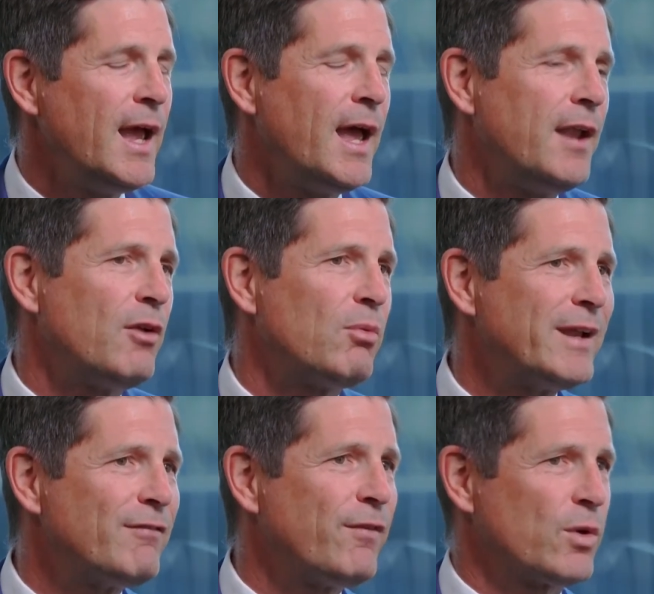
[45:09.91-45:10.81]
and to
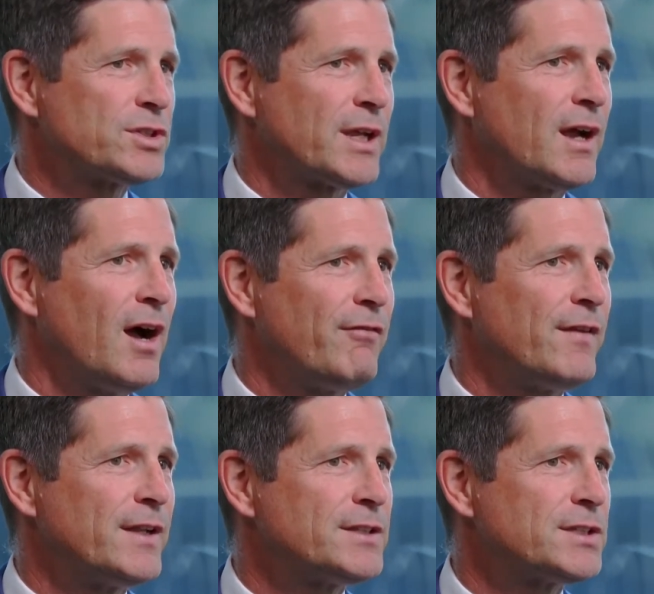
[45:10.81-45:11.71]
reinforce the
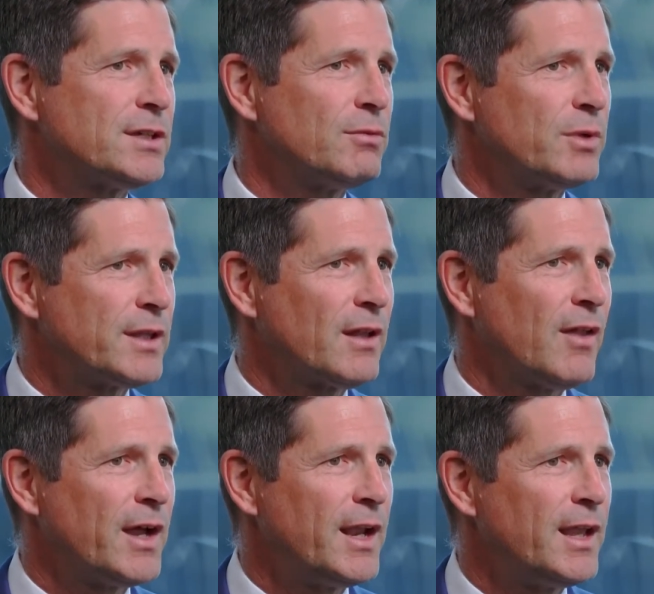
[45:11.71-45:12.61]
confidence with the
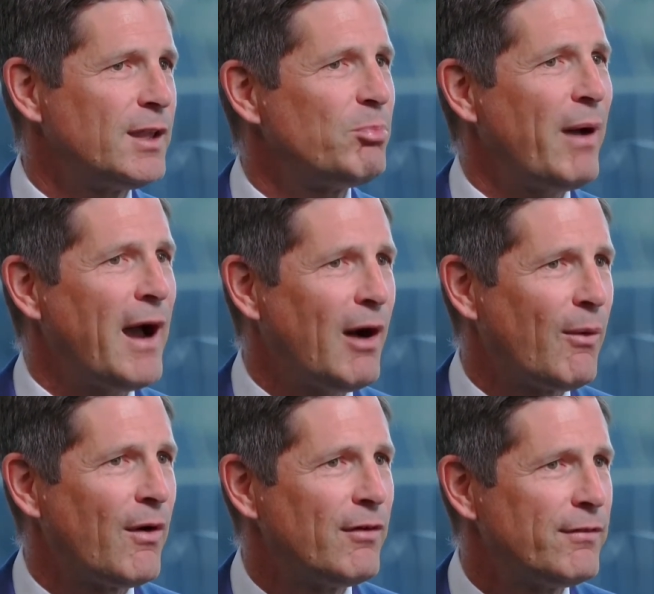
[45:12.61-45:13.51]
client in the
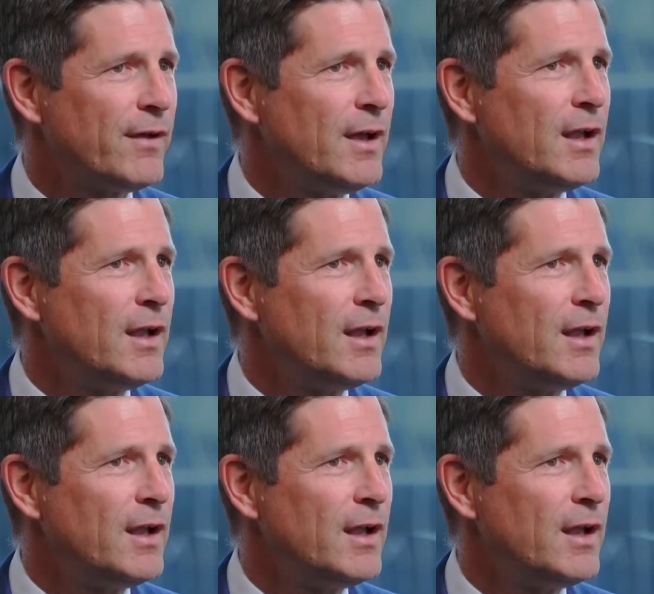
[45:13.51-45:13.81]
power of